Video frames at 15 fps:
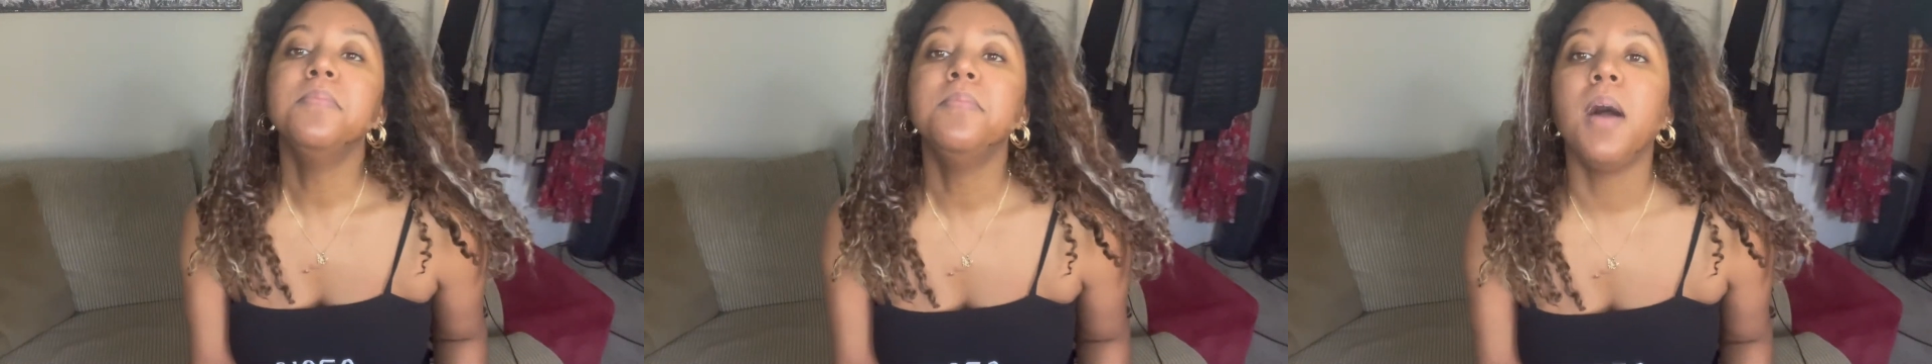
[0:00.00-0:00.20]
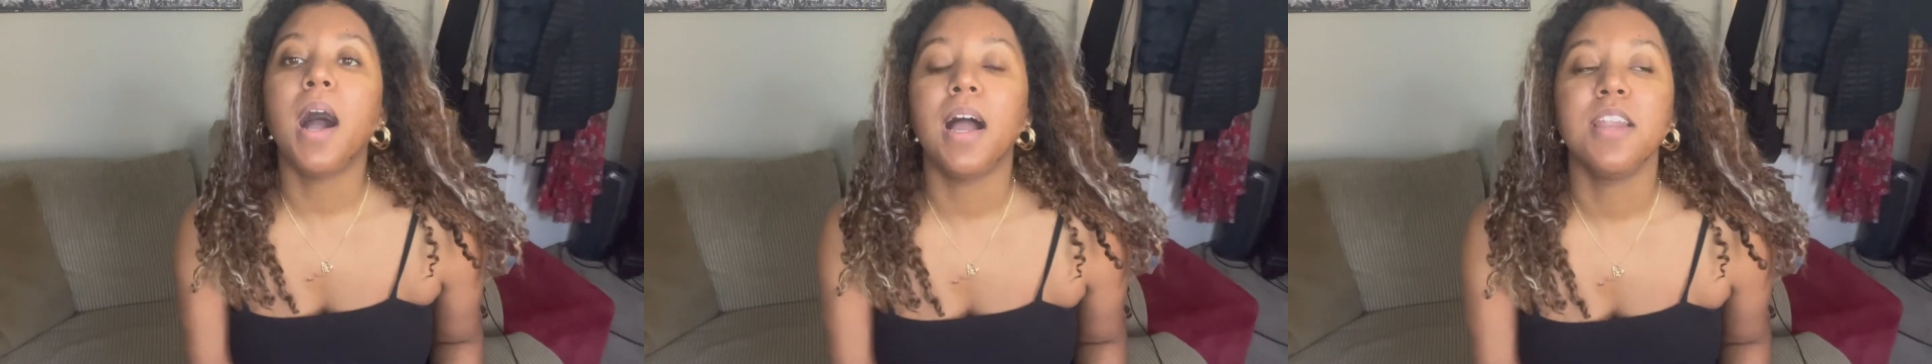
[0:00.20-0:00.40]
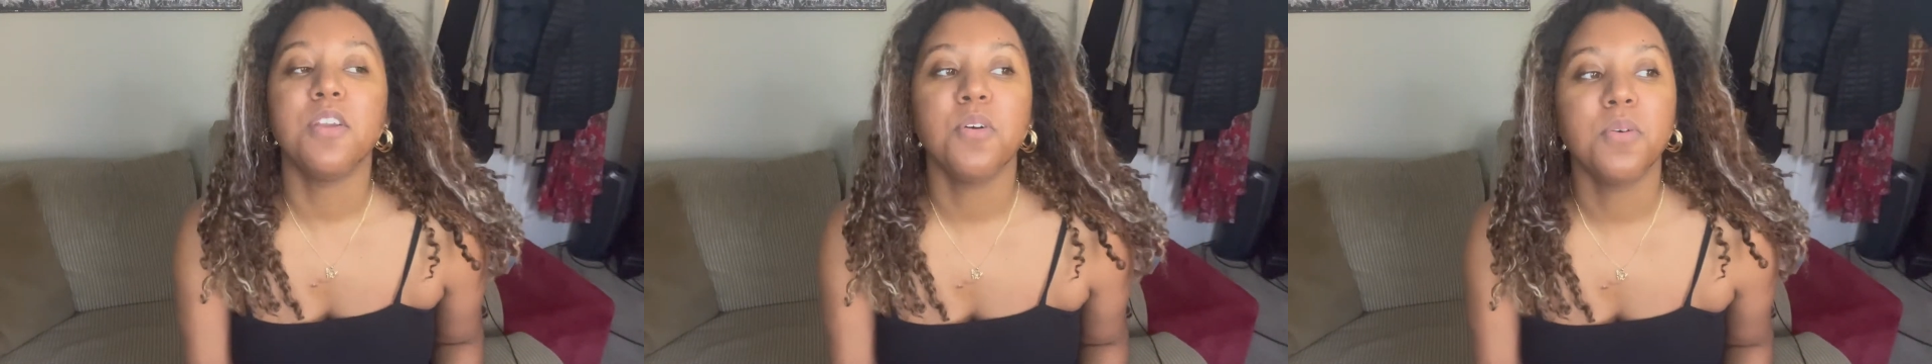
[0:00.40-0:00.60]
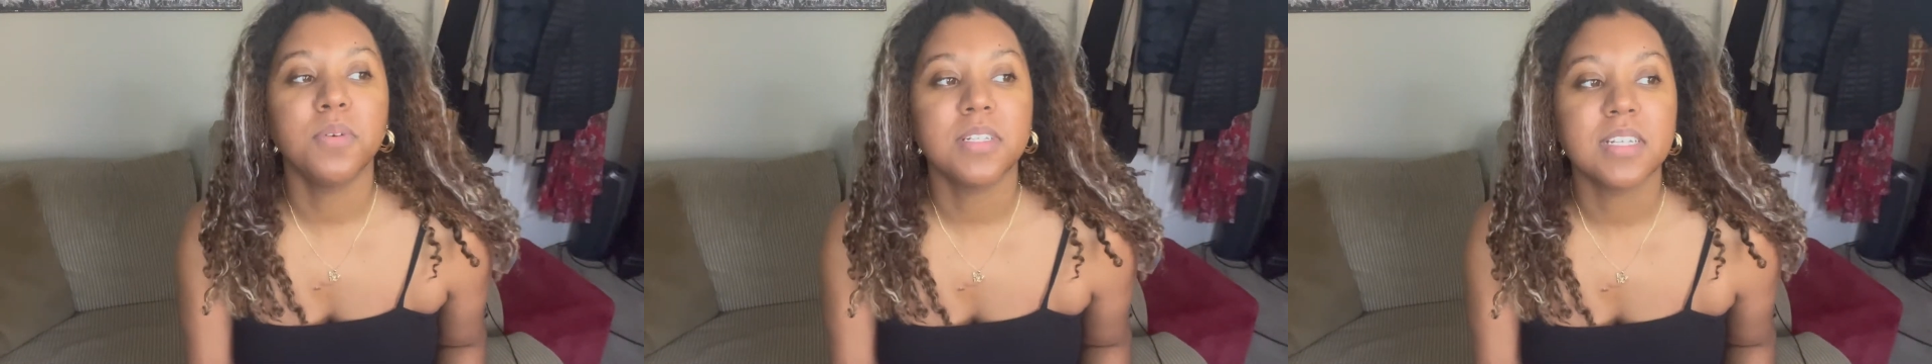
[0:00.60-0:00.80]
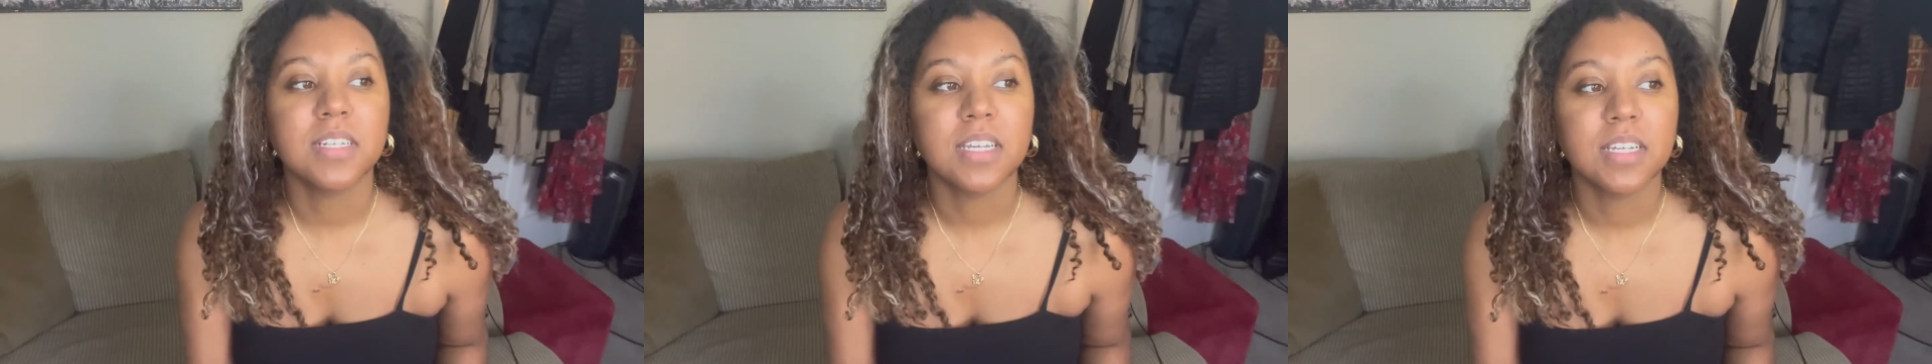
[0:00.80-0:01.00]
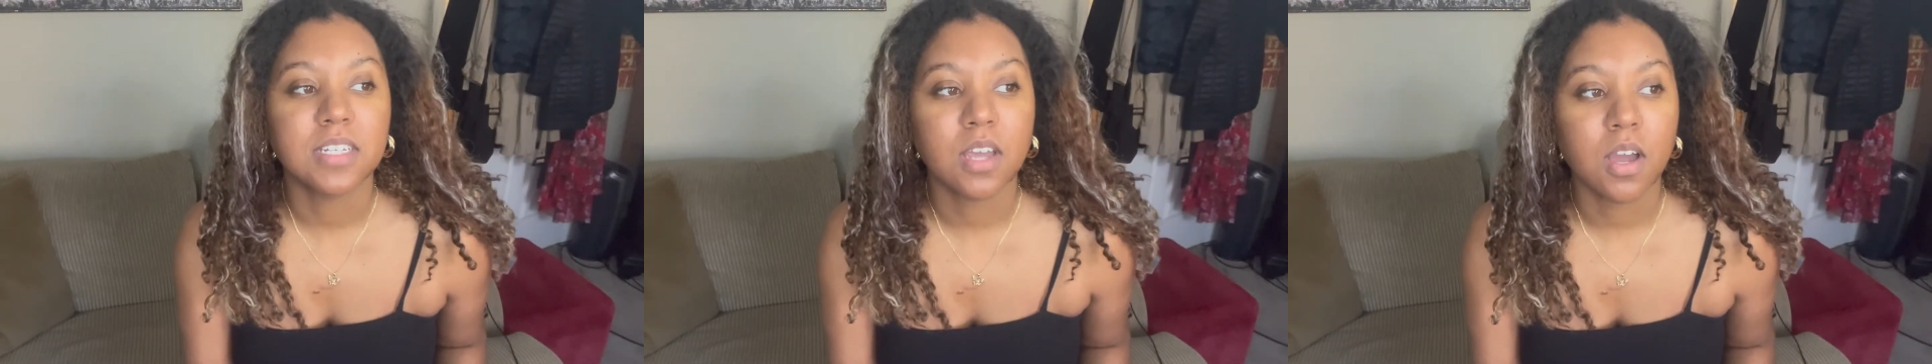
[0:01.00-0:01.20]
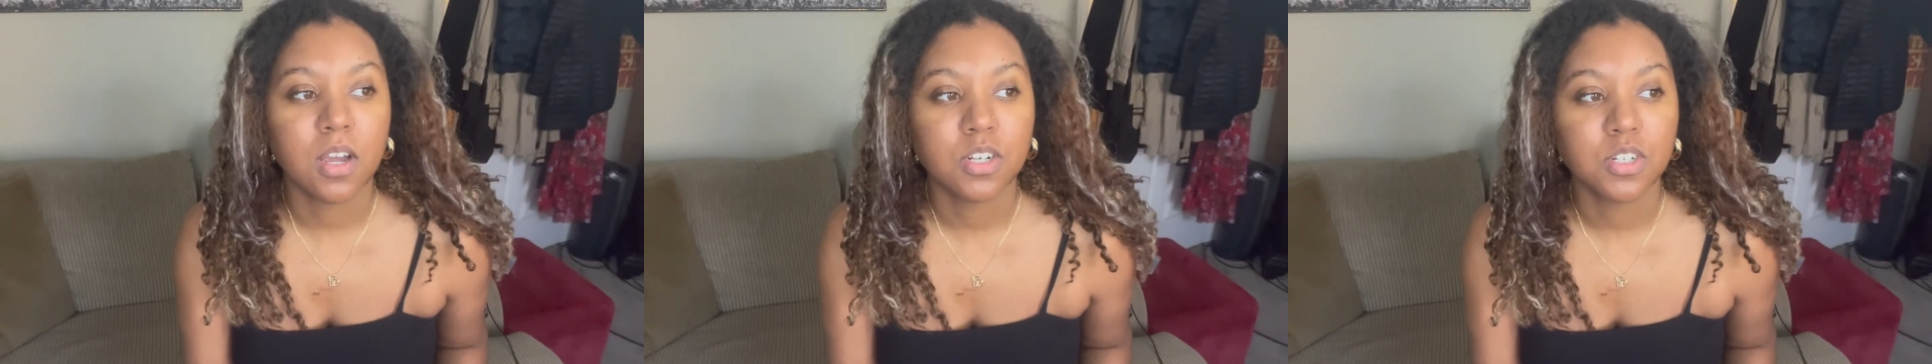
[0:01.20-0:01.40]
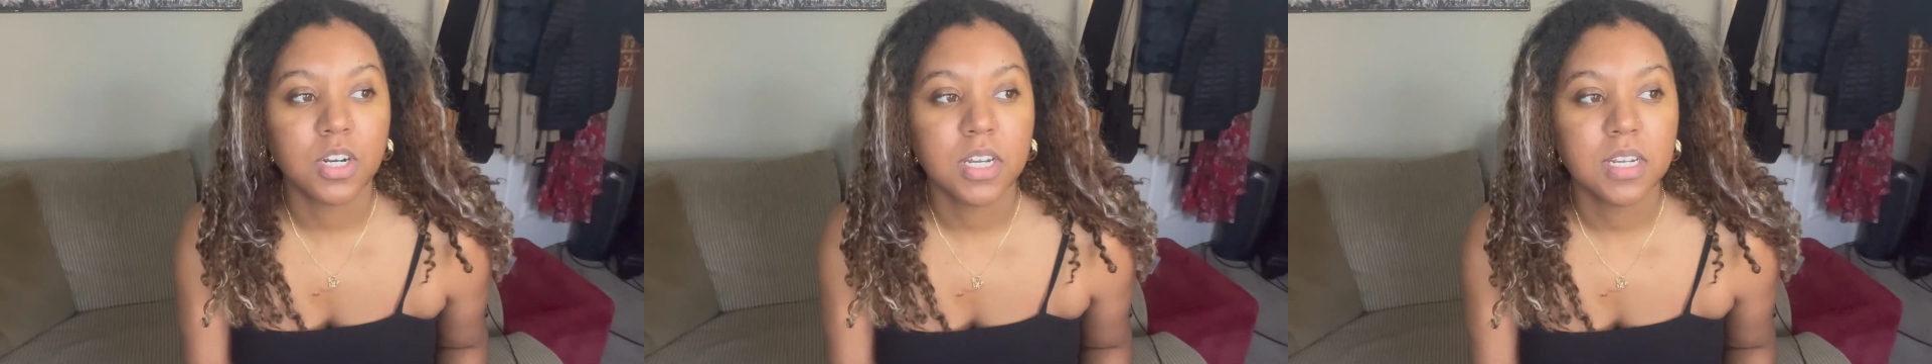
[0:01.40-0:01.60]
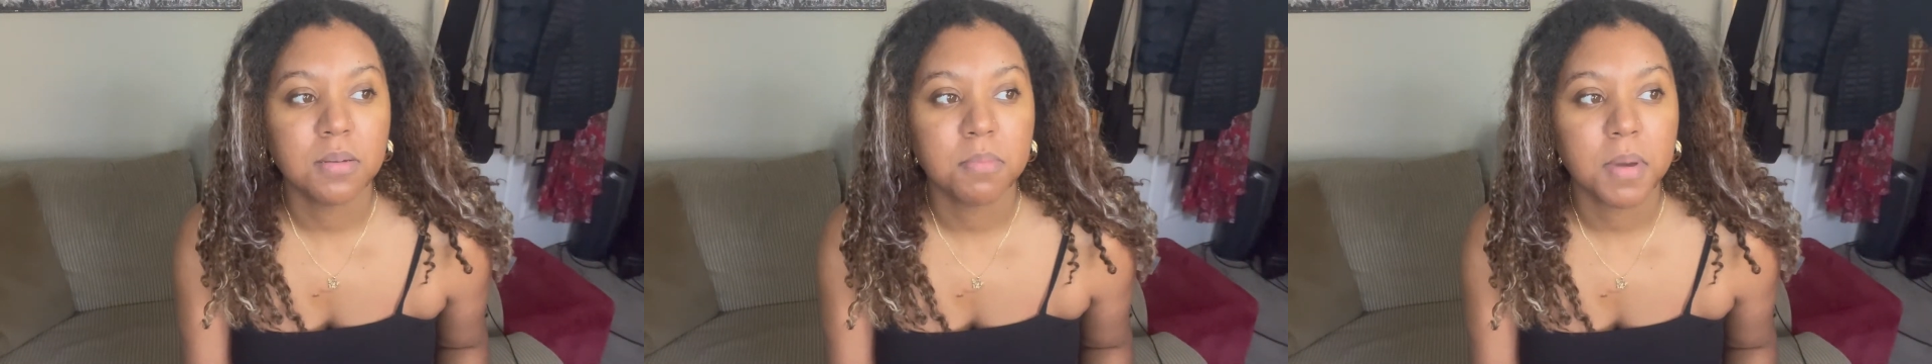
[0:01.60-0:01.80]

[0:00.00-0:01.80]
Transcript: I know it was a TikTok trend,